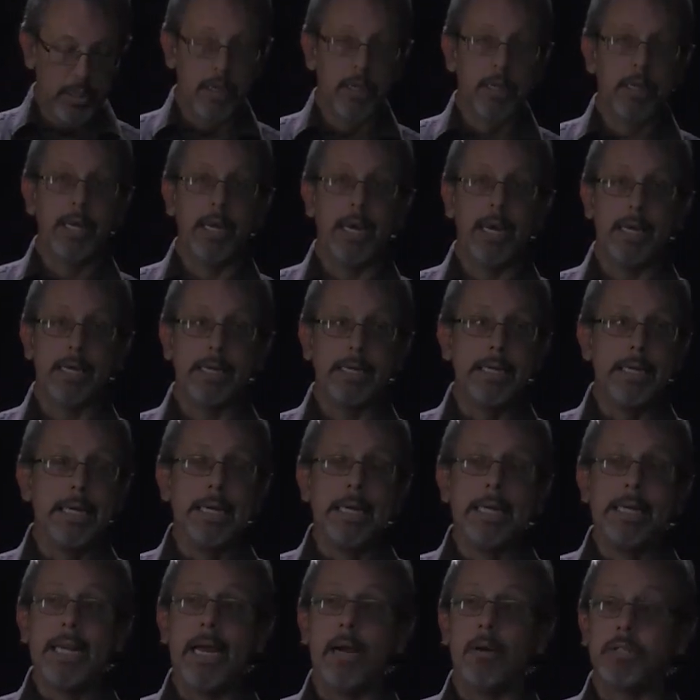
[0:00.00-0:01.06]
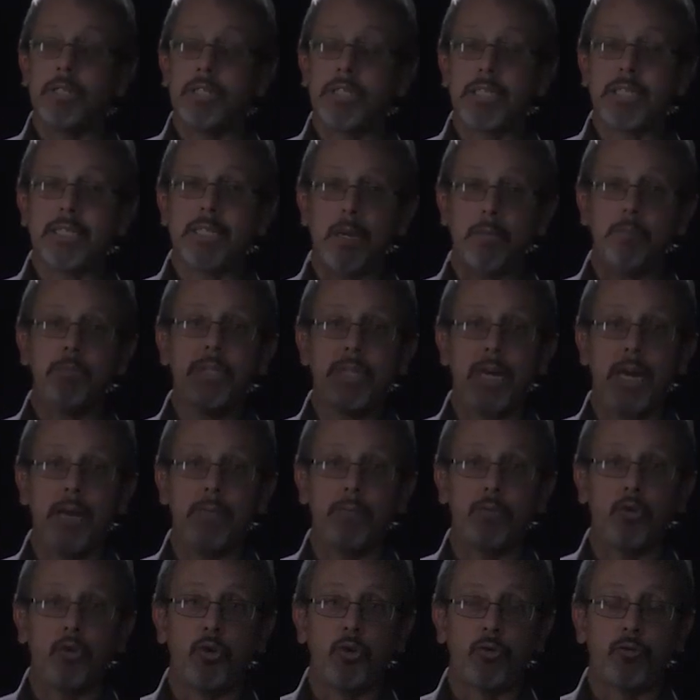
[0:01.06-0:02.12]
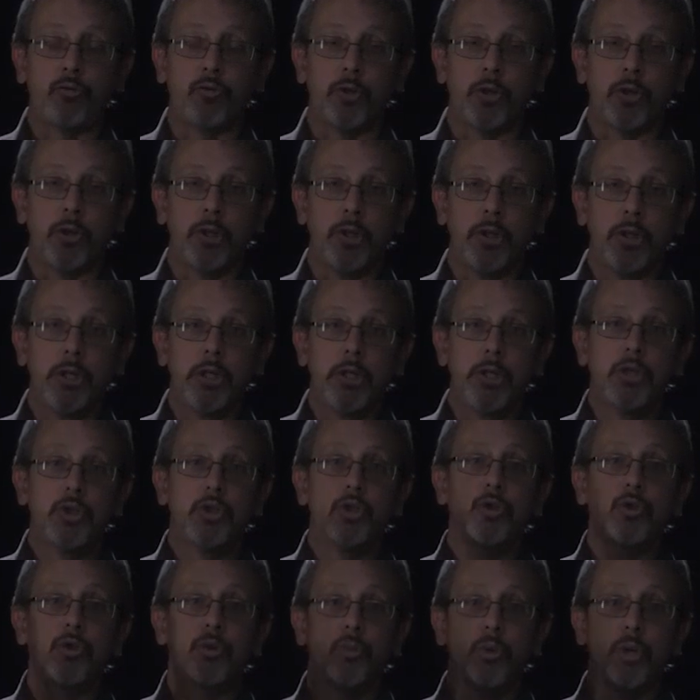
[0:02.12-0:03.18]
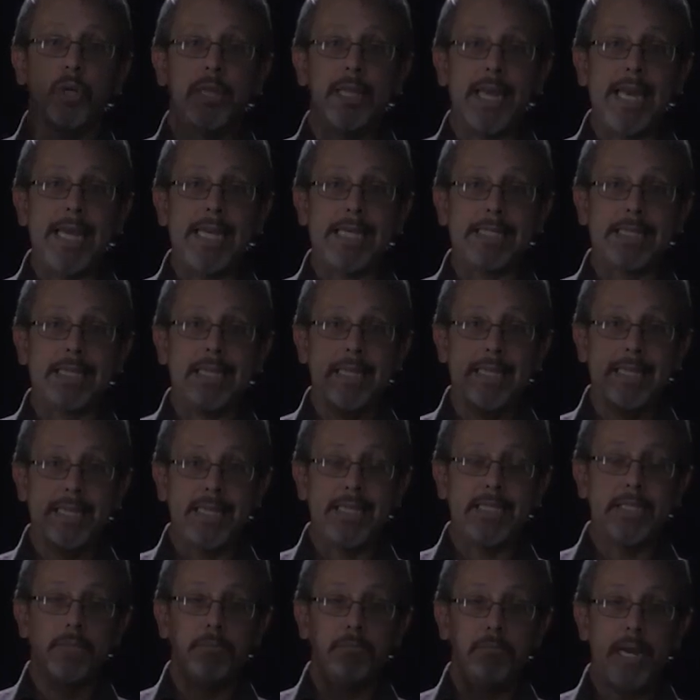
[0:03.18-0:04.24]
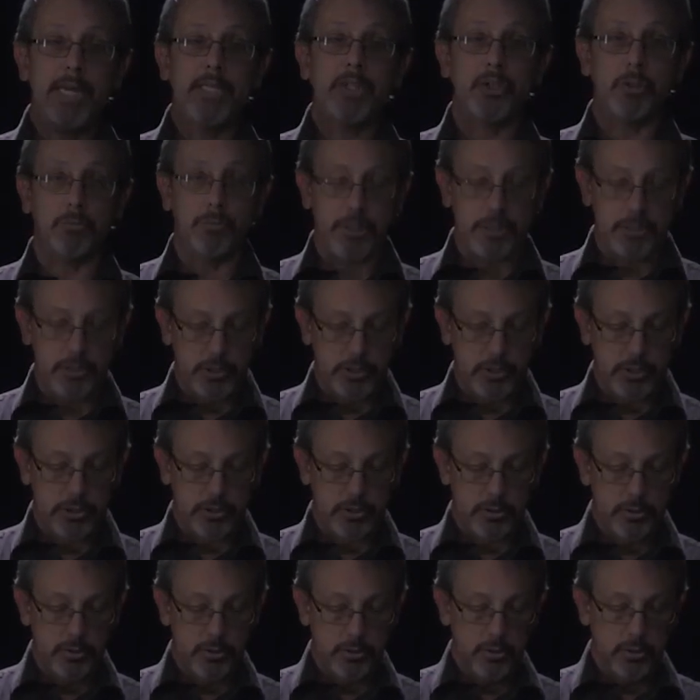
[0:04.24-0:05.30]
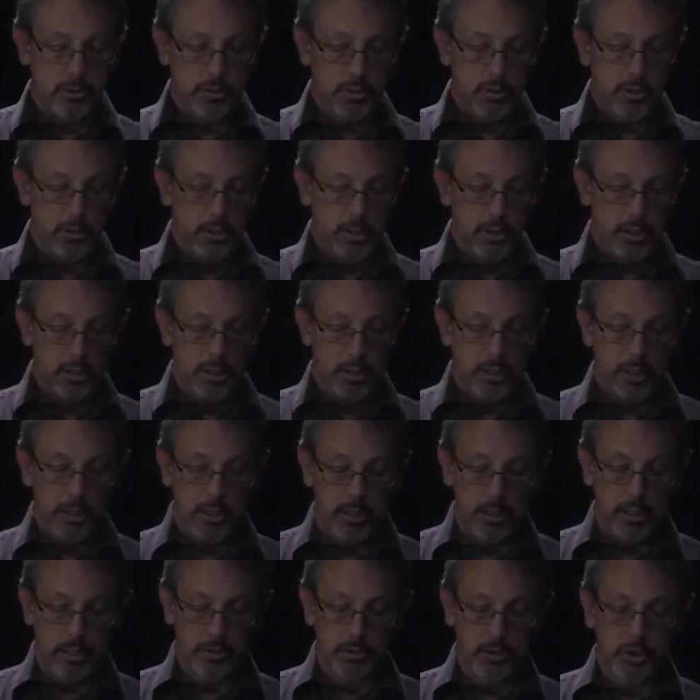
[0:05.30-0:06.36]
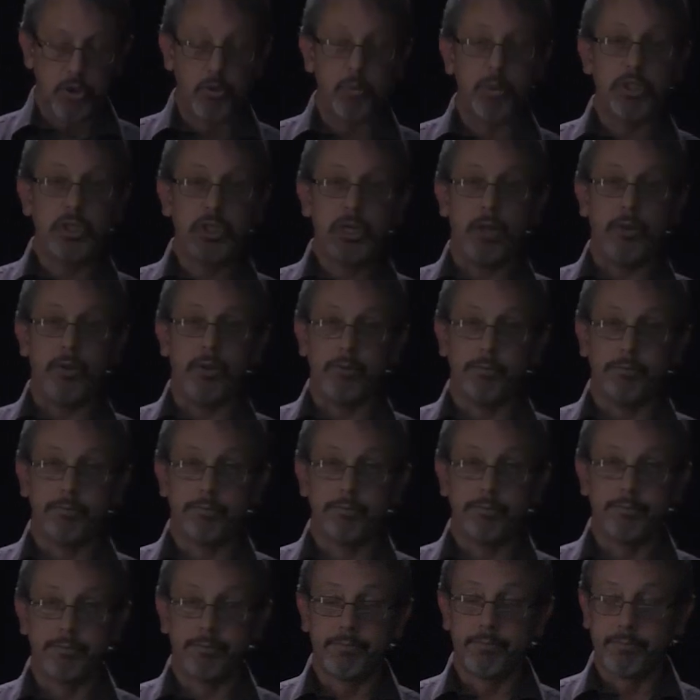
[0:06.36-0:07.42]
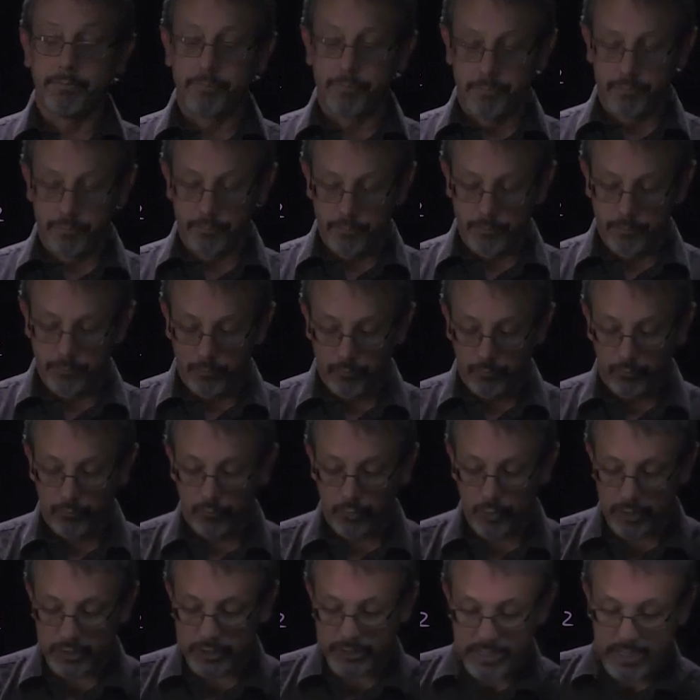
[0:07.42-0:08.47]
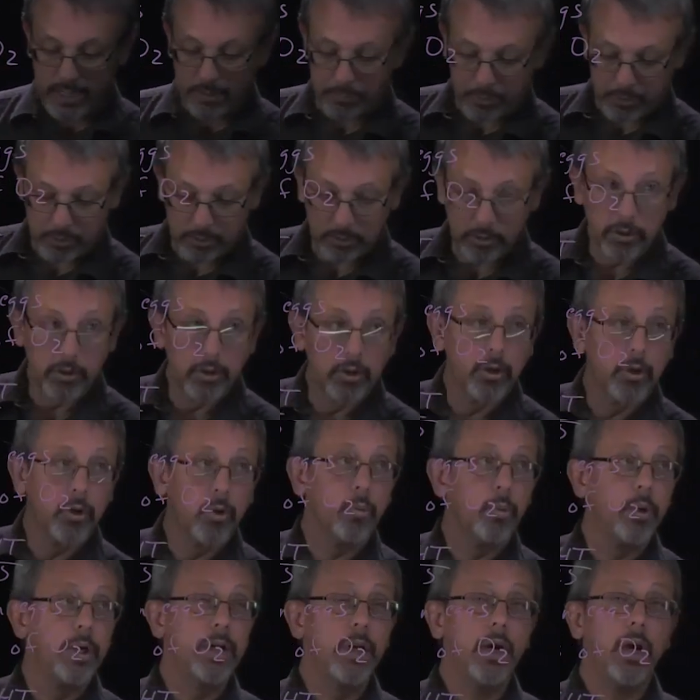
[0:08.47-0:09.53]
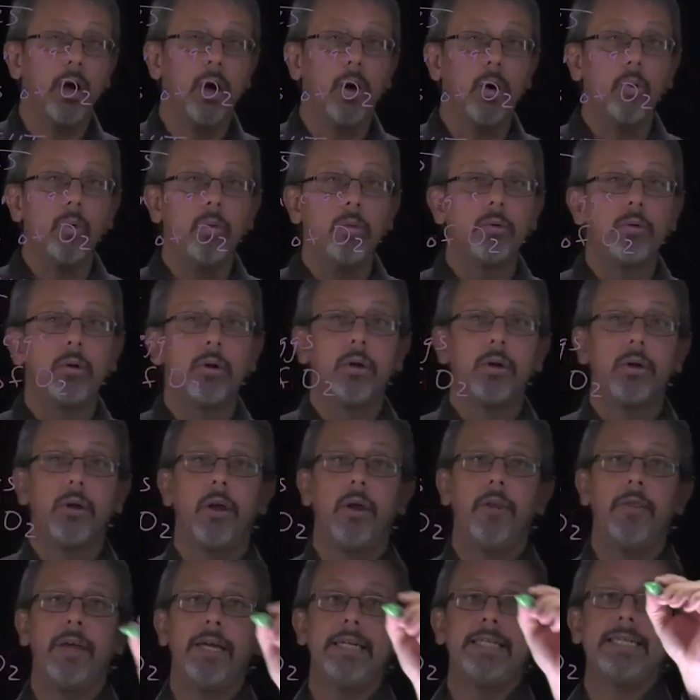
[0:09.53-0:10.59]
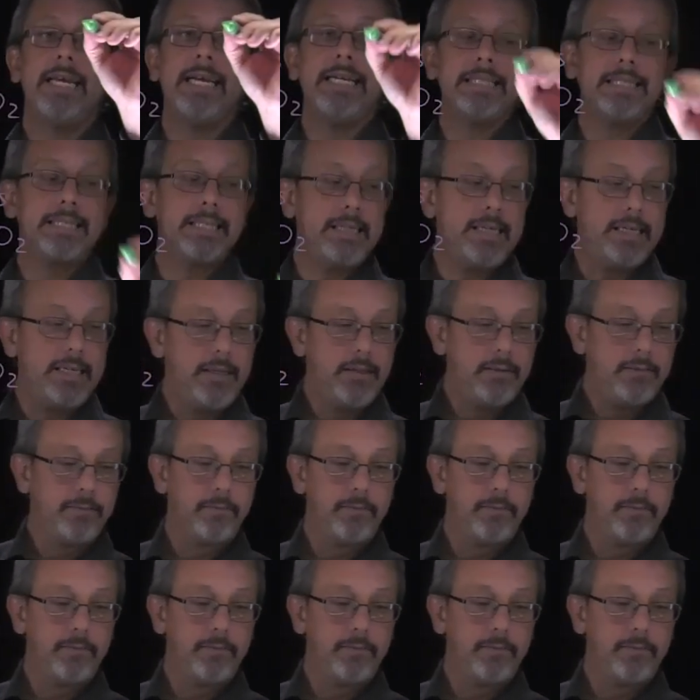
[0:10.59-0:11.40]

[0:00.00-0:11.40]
Okay? Now it's sometimes useful to relate these measurements to each other. For example, we know that density